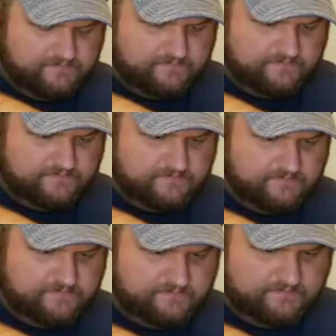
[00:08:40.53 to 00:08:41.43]

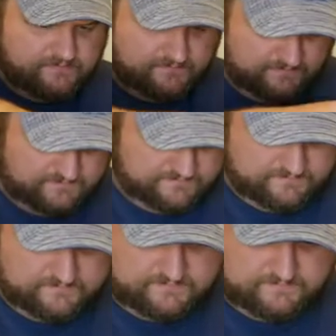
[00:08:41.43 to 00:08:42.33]

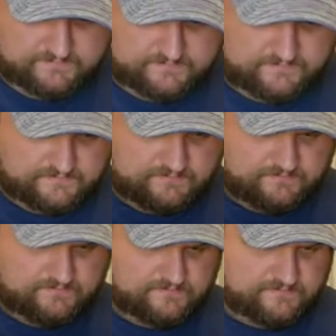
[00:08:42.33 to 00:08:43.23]

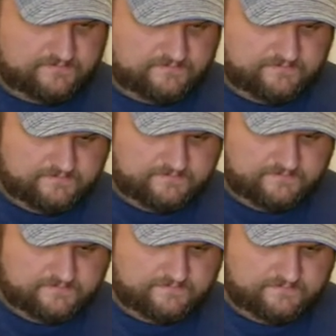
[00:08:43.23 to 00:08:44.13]

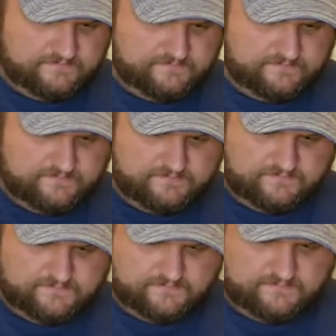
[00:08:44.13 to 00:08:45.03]

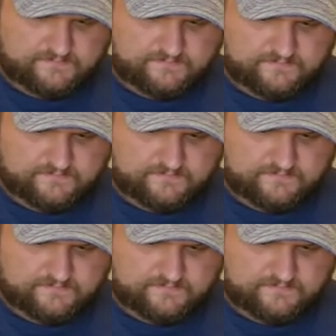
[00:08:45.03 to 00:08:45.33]
(silent)